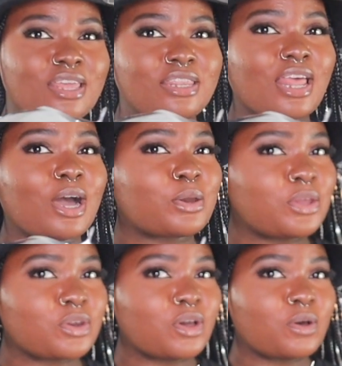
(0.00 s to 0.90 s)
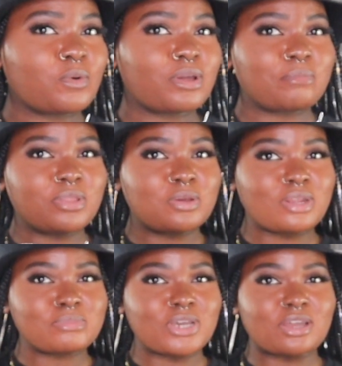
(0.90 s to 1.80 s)
now do you know what balloon
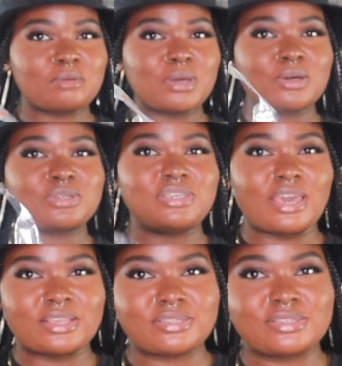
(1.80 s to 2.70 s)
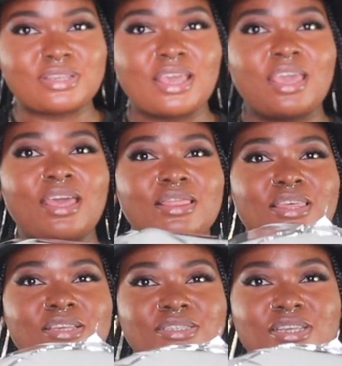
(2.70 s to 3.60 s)
I'm talking about? Yes.
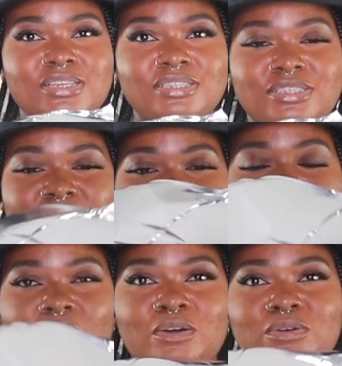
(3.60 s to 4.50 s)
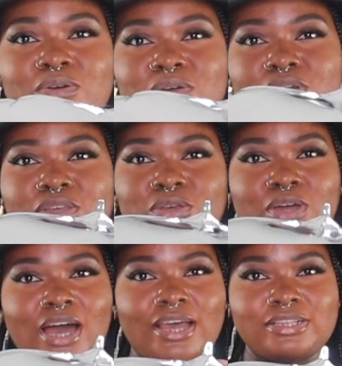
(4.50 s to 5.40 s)
This is how you
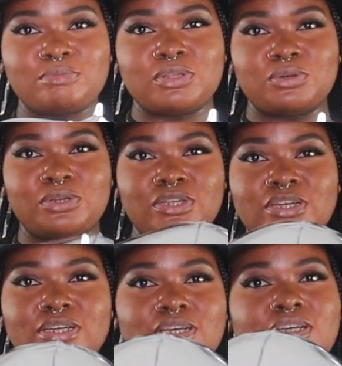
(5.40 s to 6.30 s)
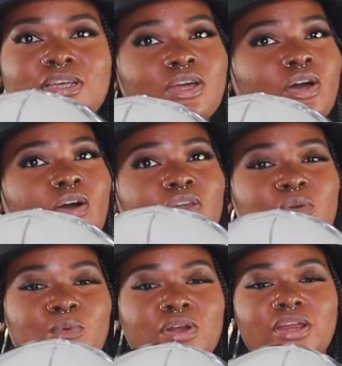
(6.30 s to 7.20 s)
guys balloon look on
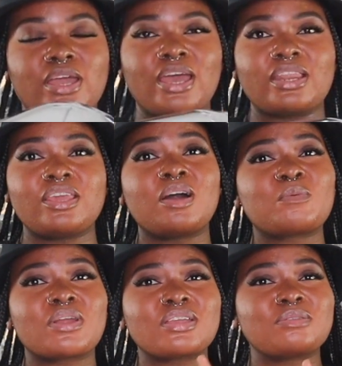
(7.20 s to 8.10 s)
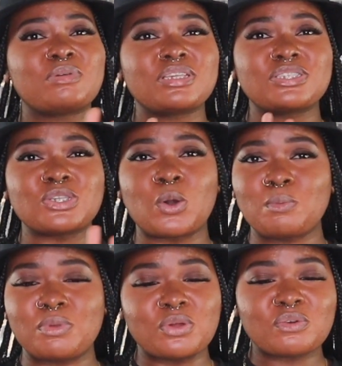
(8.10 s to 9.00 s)
your work. And your work could be
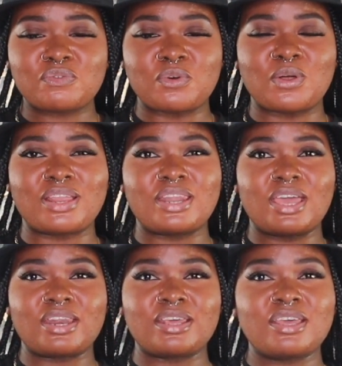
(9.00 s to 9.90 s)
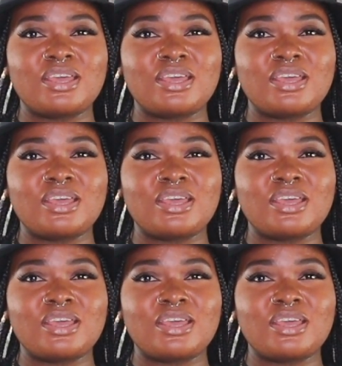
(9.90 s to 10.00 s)
so beautiful, and then